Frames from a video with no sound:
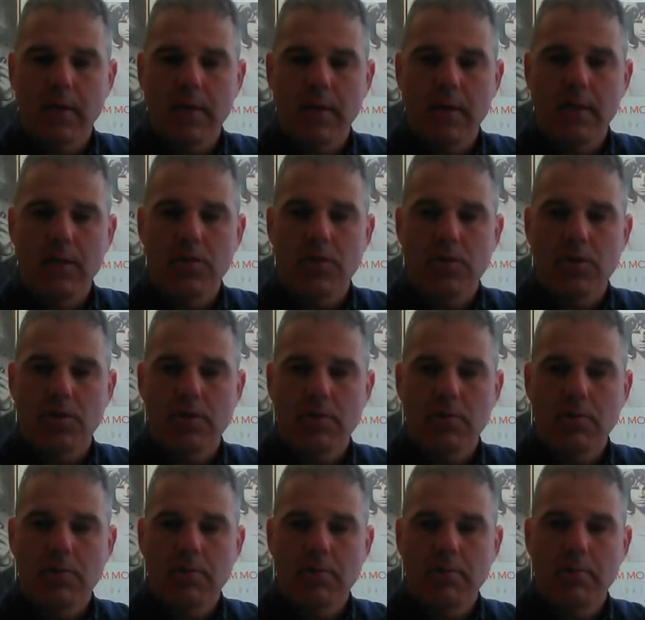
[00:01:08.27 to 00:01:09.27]
each
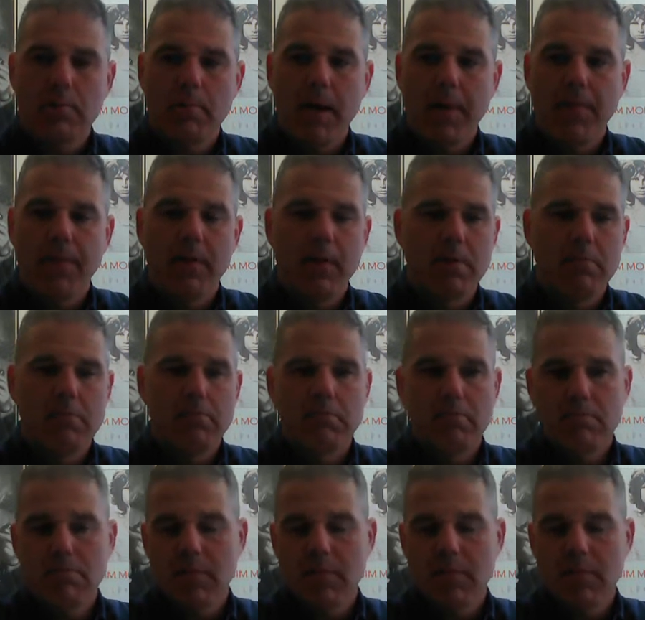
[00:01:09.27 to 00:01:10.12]
method,